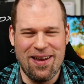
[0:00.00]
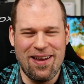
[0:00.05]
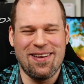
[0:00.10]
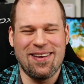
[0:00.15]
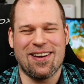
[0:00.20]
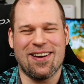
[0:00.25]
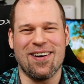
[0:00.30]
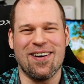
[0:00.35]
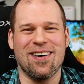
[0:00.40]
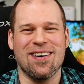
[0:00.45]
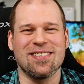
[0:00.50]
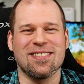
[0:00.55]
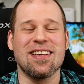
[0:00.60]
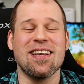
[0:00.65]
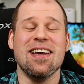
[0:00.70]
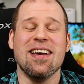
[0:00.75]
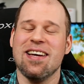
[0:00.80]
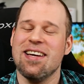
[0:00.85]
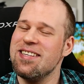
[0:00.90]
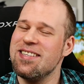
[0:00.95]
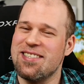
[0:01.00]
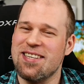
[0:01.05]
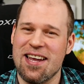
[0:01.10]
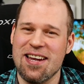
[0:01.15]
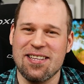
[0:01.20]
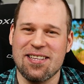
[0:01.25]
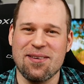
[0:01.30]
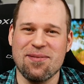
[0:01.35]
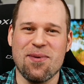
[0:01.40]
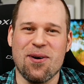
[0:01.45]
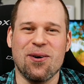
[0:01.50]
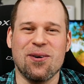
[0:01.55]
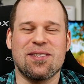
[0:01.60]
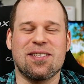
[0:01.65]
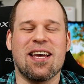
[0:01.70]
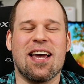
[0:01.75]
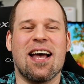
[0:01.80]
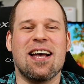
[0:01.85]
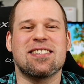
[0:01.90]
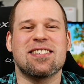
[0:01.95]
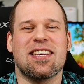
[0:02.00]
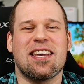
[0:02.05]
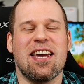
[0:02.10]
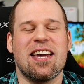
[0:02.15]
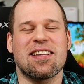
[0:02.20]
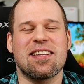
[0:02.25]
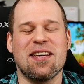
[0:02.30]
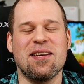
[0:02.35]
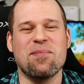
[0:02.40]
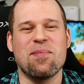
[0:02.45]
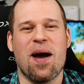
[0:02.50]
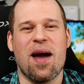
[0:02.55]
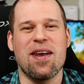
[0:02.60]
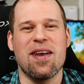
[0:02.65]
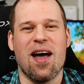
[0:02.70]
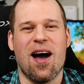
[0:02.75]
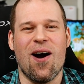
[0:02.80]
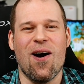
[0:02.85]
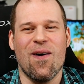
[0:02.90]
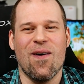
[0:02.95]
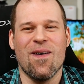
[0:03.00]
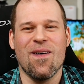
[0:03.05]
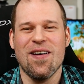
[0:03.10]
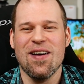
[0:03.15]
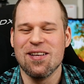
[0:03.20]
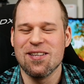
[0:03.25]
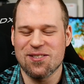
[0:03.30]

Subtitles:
because insanity mode has kicked in by now.